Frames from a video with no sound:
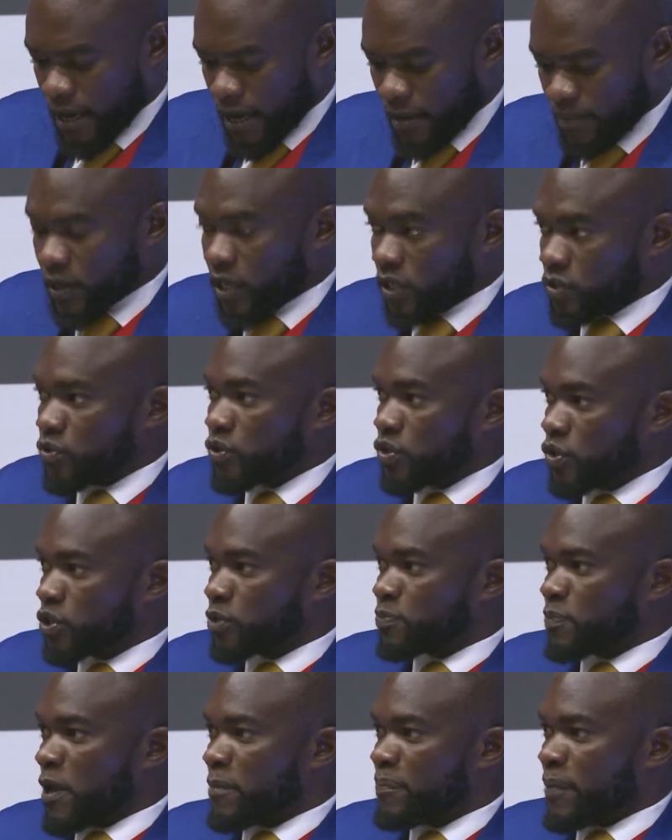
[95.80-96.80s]
because we use
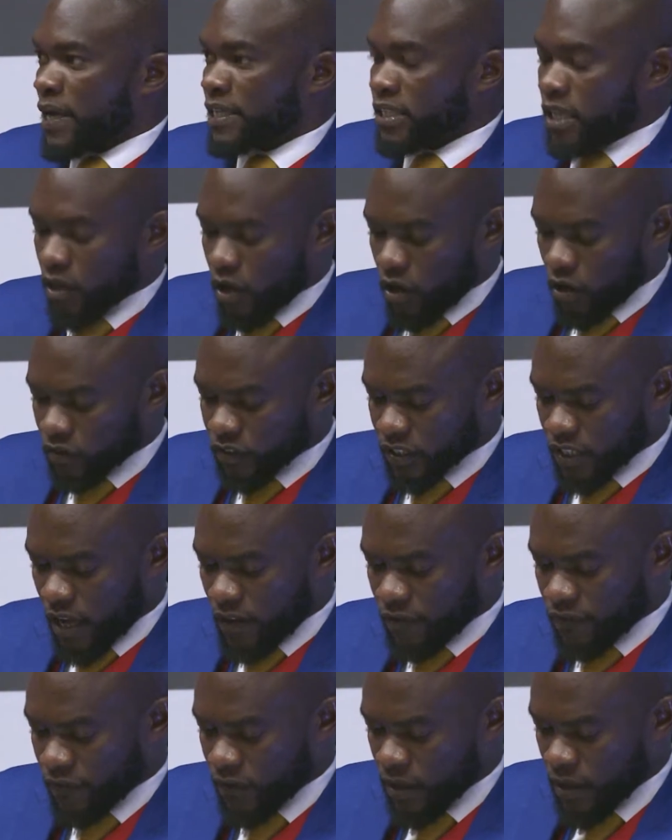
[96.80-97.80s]
paper in a lot of
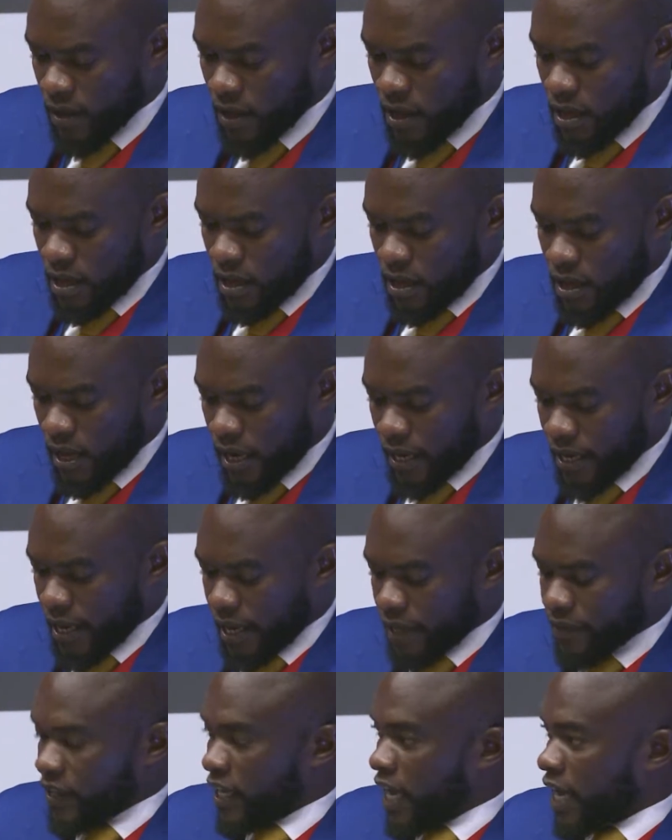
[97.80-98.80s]
stuff. And
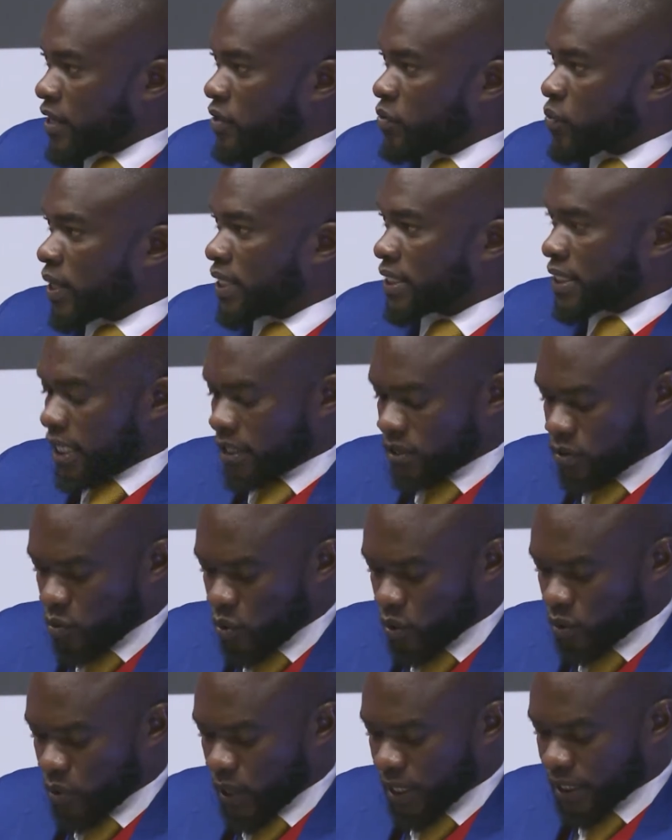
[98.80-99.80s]
the garden waste and the
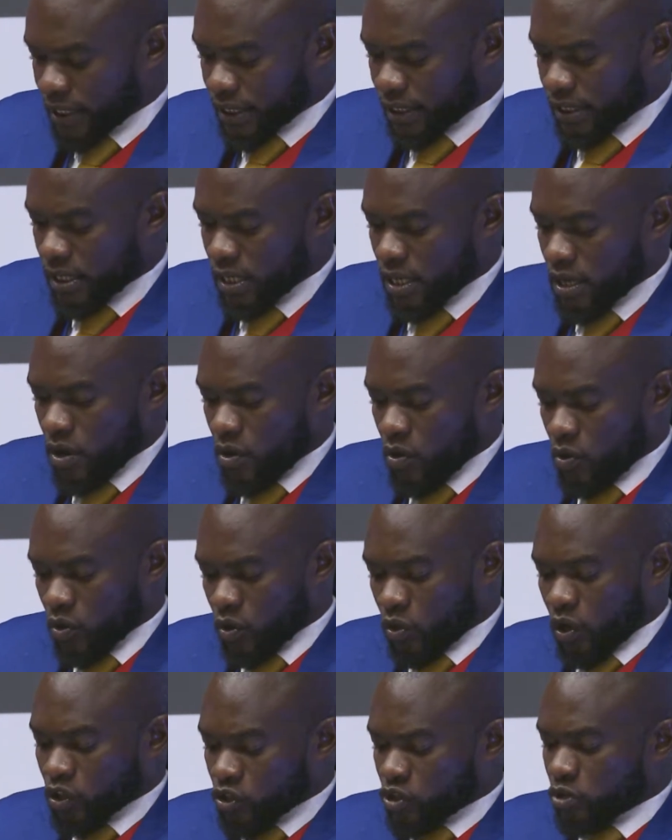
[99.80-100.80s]
wood waste will
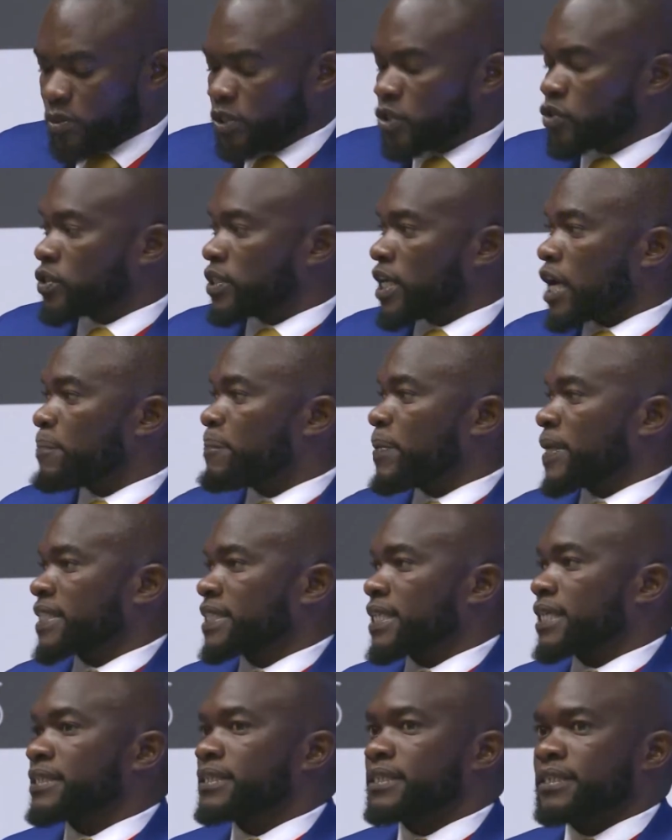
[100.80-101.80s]
contribute to
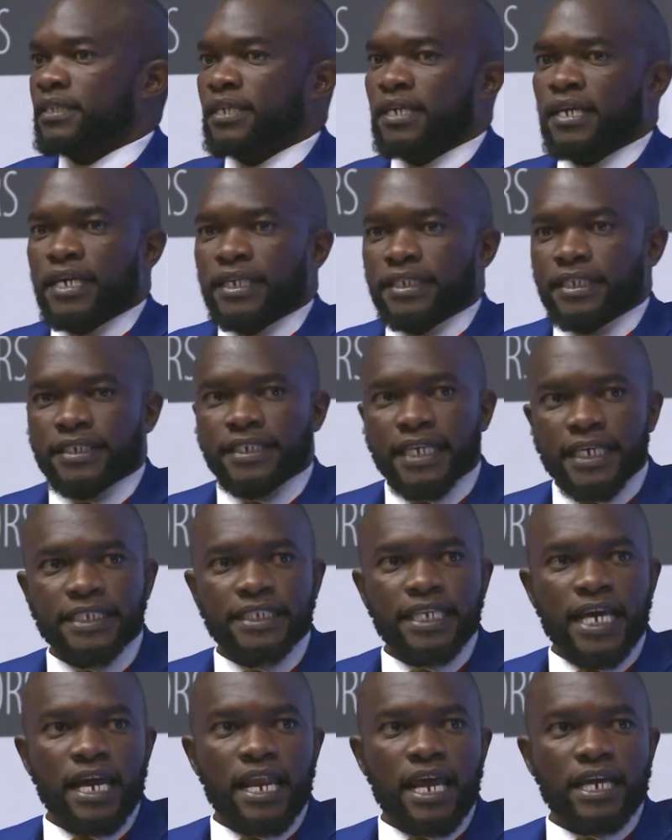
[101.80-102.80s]
10%. The
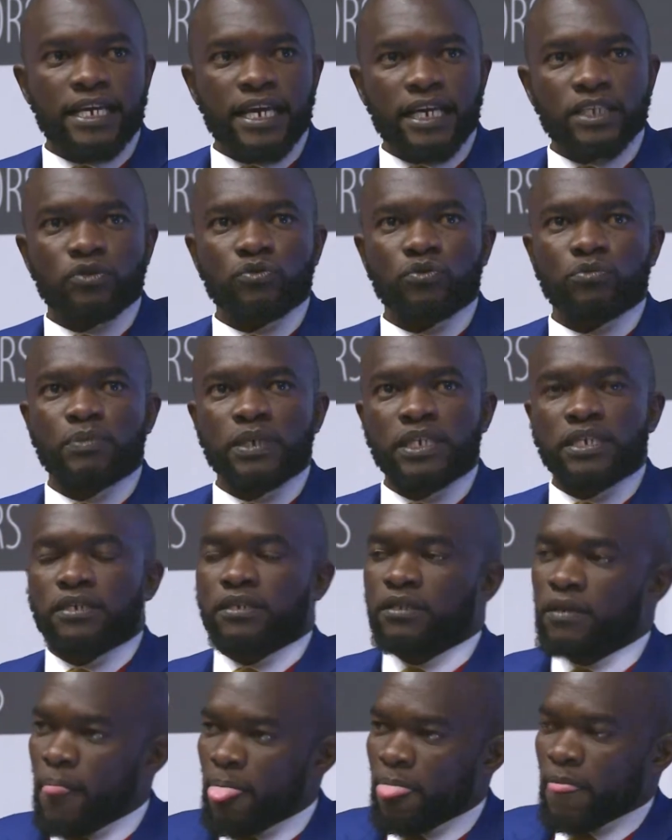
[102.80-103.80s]
textile, I guess, will
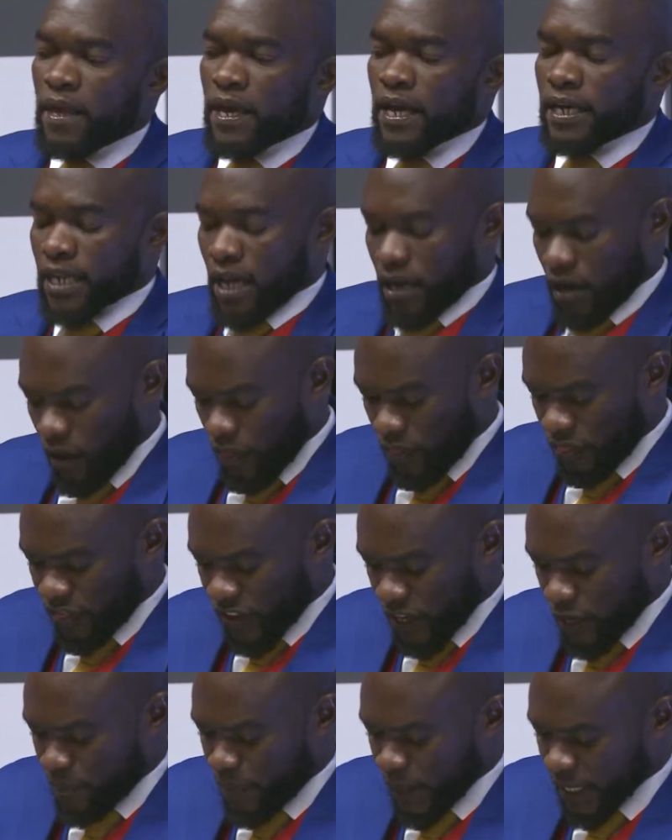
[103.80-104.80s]
be at around
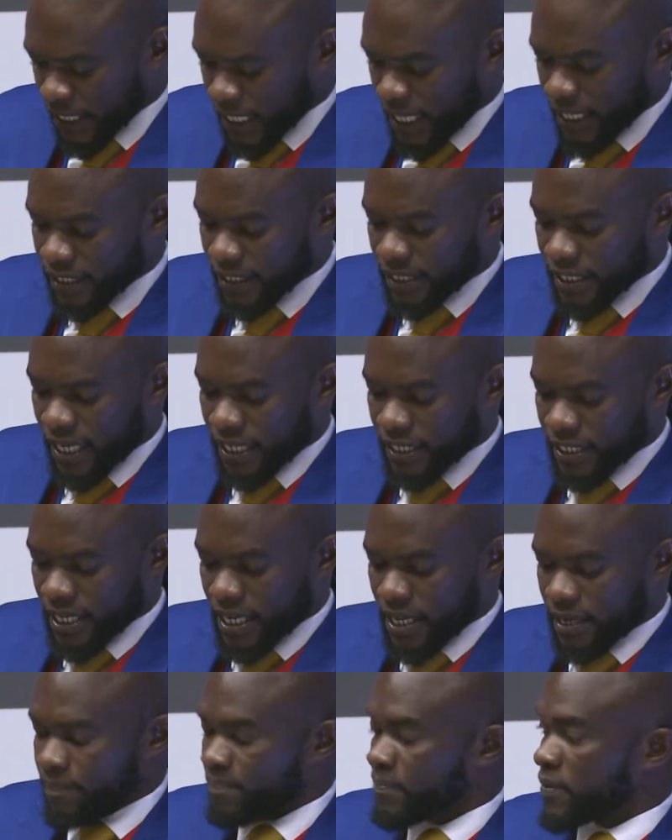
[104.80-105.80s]
30%. And
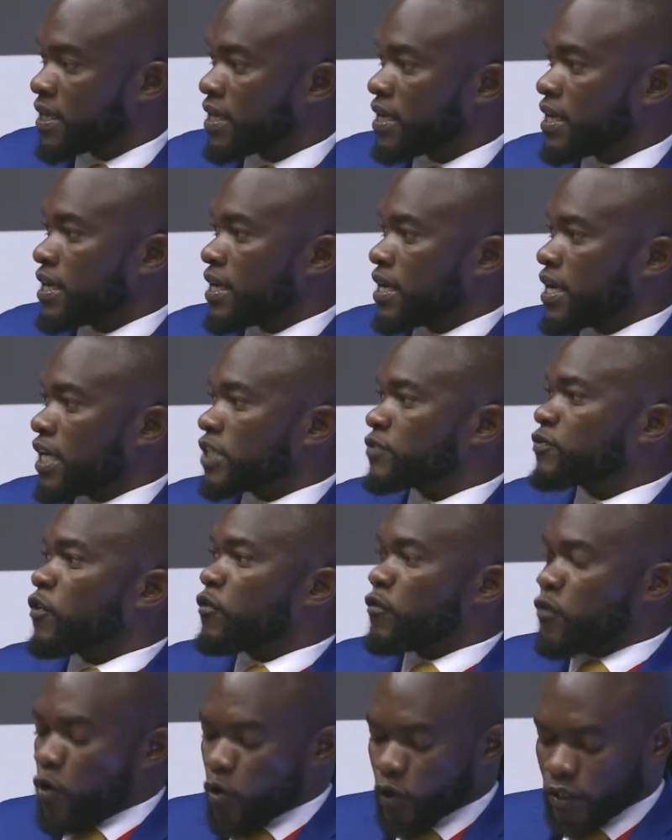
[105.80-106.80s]
as for
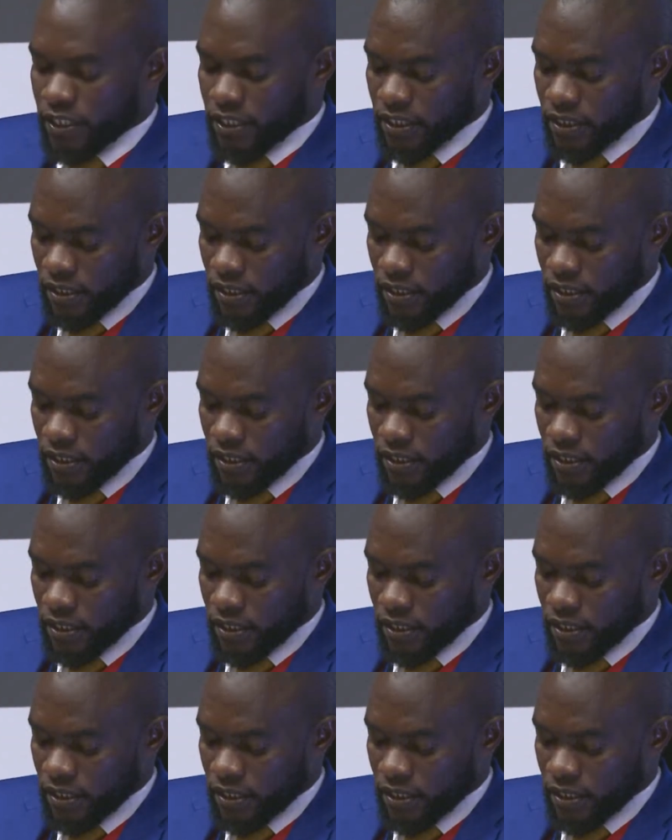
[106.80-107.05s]
food,